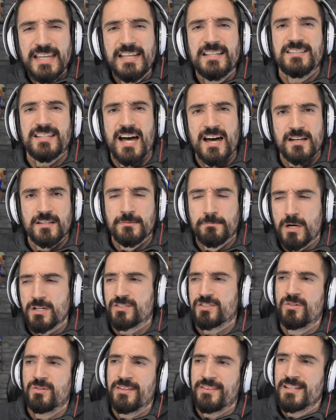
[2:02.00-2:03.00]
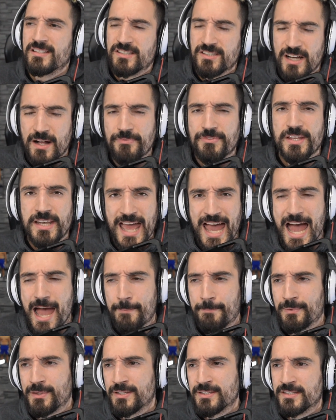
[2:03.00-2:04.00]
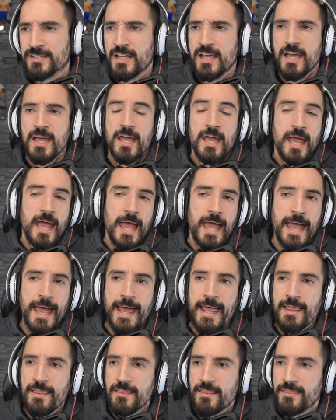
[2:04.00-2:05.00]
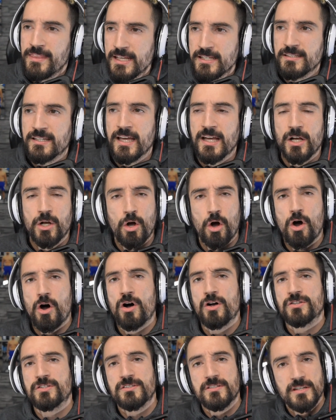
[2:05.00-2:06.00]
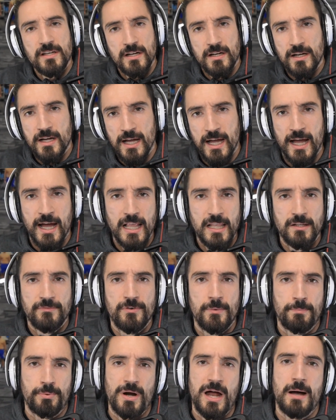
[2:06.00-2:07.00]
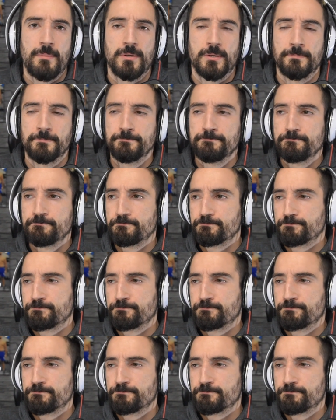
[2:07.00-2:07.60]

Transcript: leaks out of the muscle, and then something happens, and this can cause a hell of a problem.